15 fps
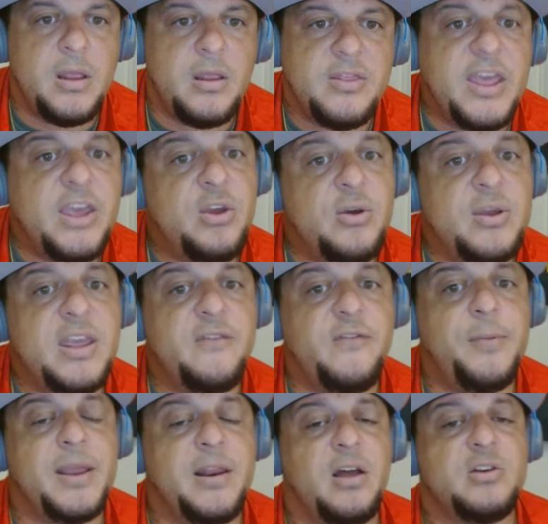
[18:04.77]
Thank you again for
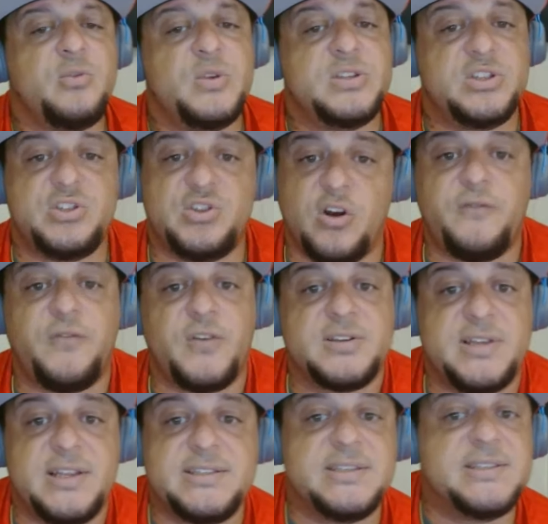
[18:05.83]
making Locked On Wizards your first
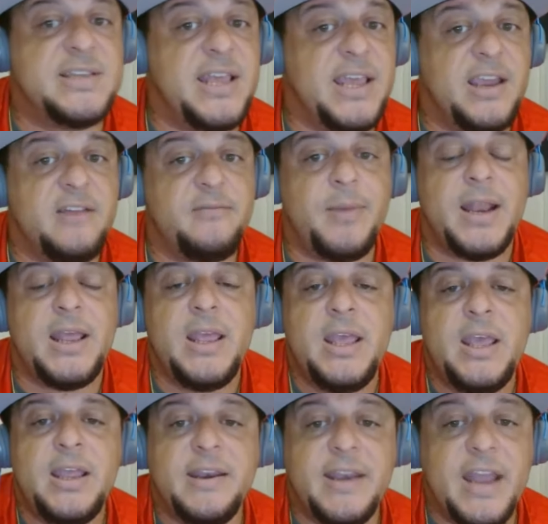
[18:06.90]
listen today, everybody.
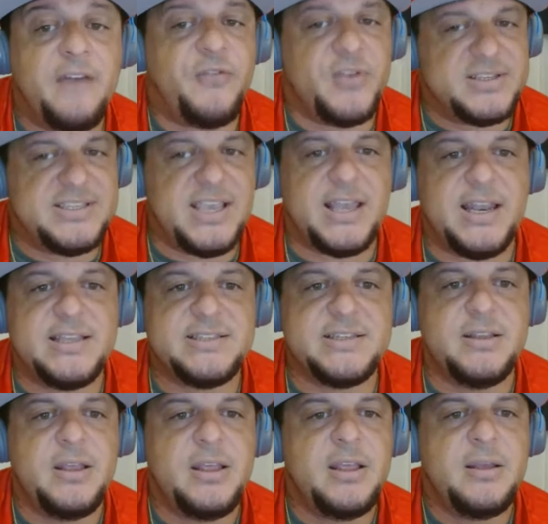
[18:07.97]
Now for your second
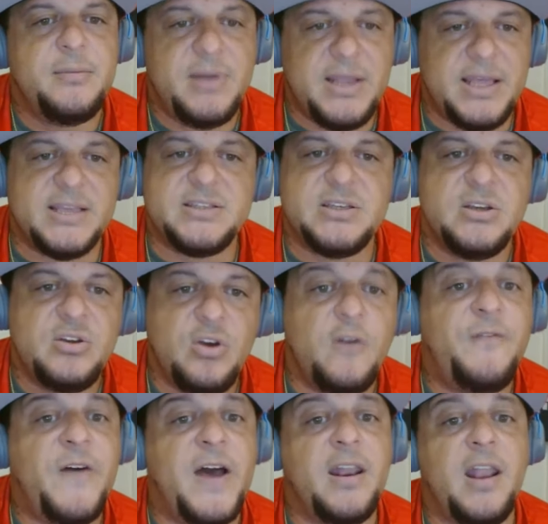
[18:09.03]
listen, please go
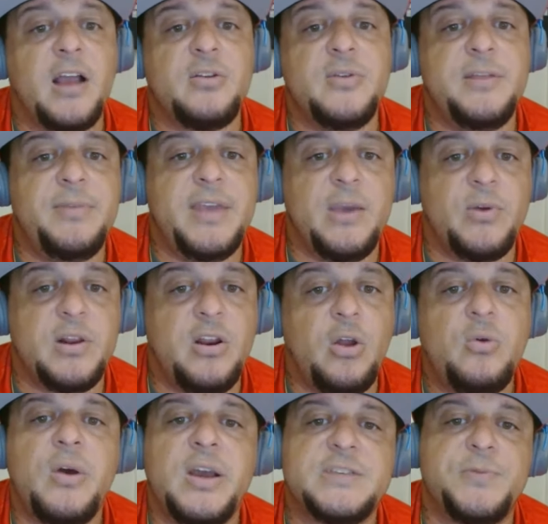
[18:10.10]
find Locked On NBA, where the
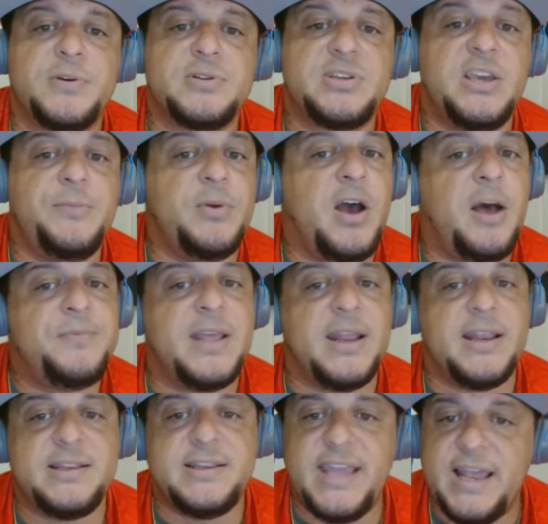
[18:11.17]
local experts keep you
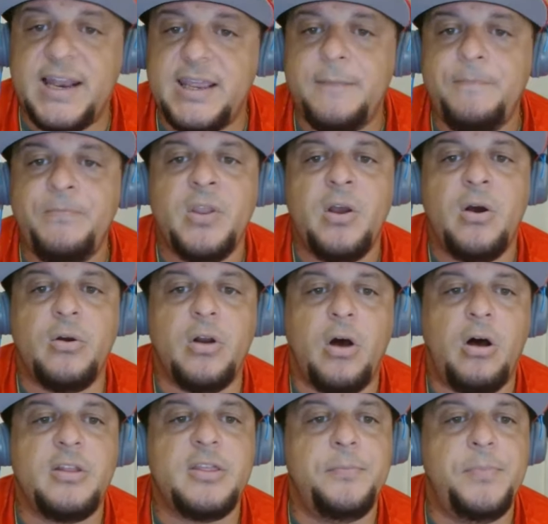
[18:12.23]
updated daily on
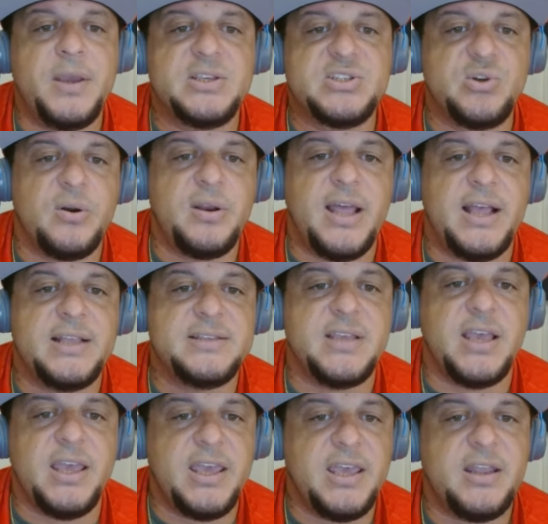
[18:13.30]
all the biggest storylines
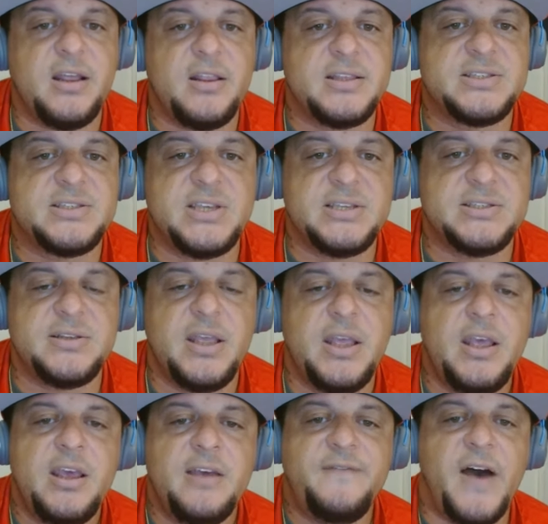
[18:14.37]
ahead of the season.
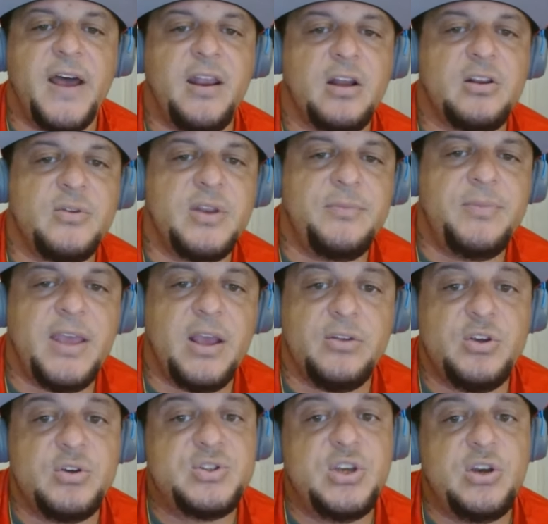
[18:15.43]
Find Locked On NBA on
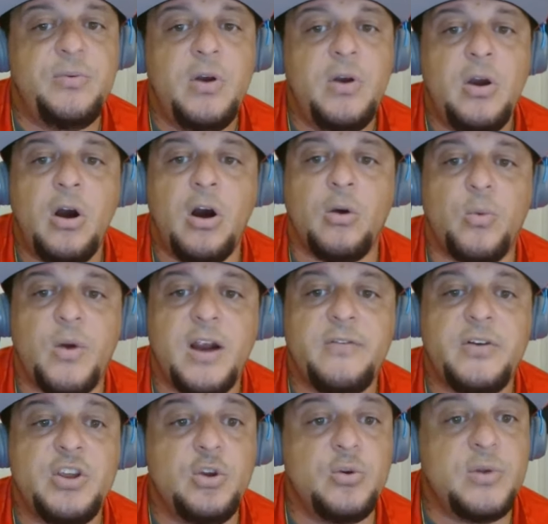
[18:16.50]
YouTube or
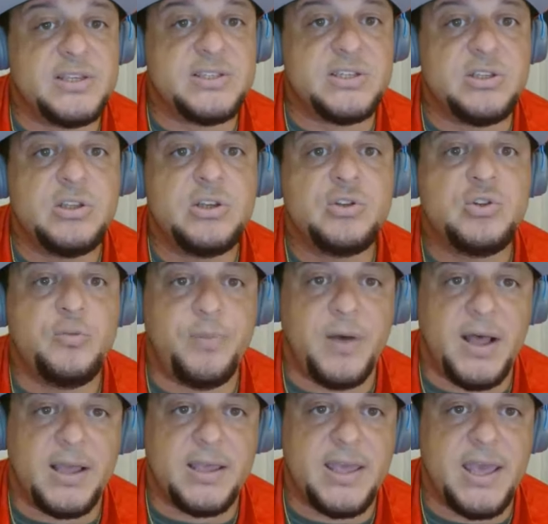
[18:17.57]
wherever you listen to
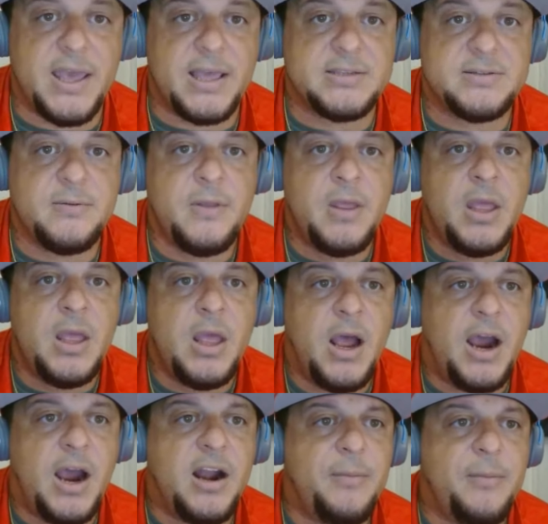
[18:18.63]
podcasts.
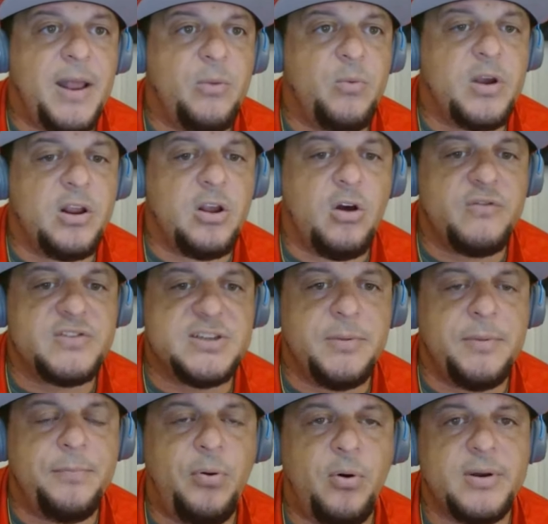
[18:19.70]
All right, everybody, we're going to go over some
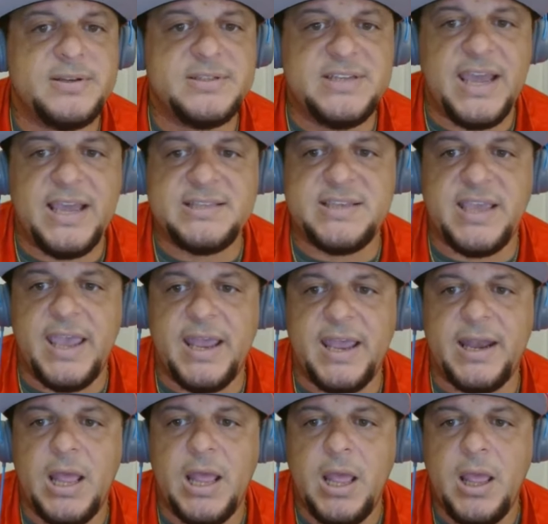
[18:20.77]
important dates
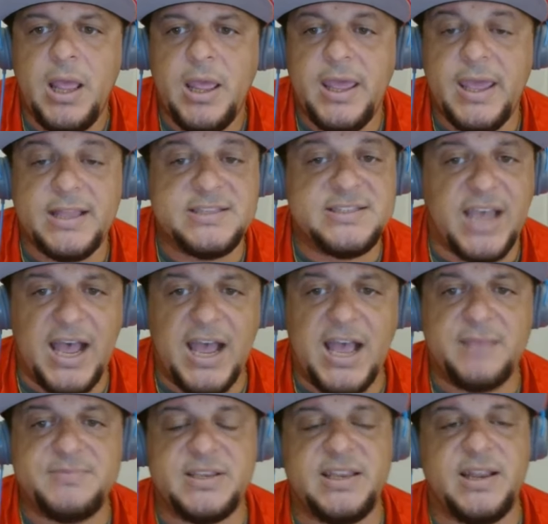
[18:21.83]
and
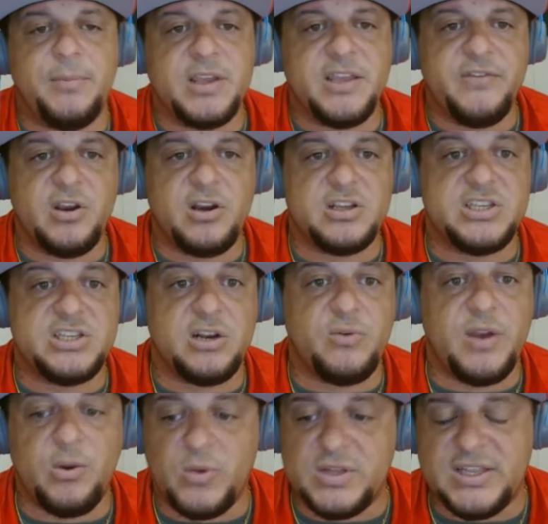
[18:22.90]
times, and then I'm going to give you an
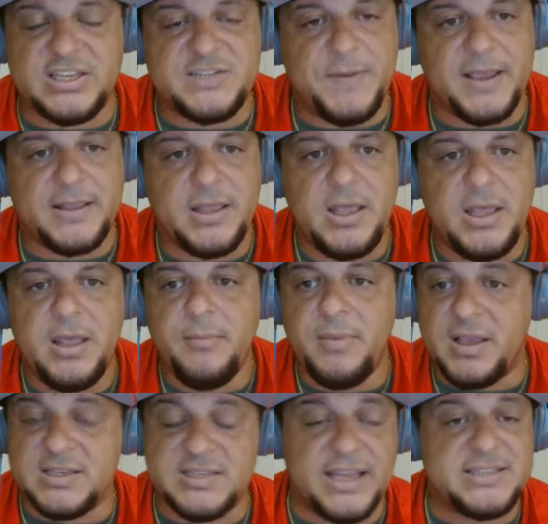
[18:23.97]
itinerary of what to expect,
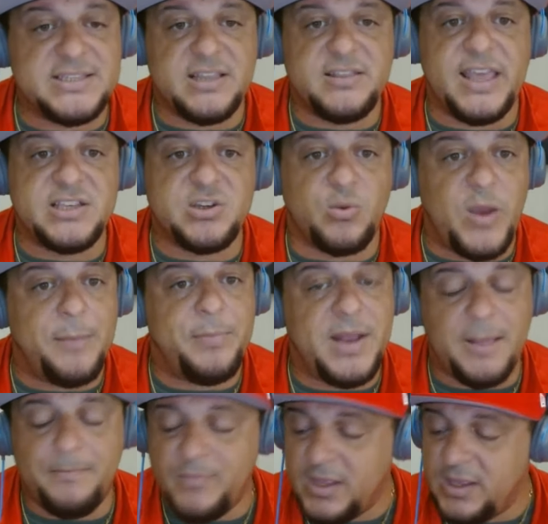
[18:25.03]
because, like I said, things are ramping
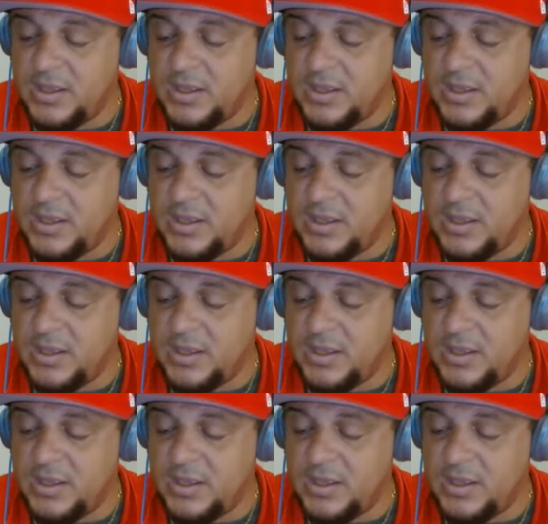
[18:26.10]
up.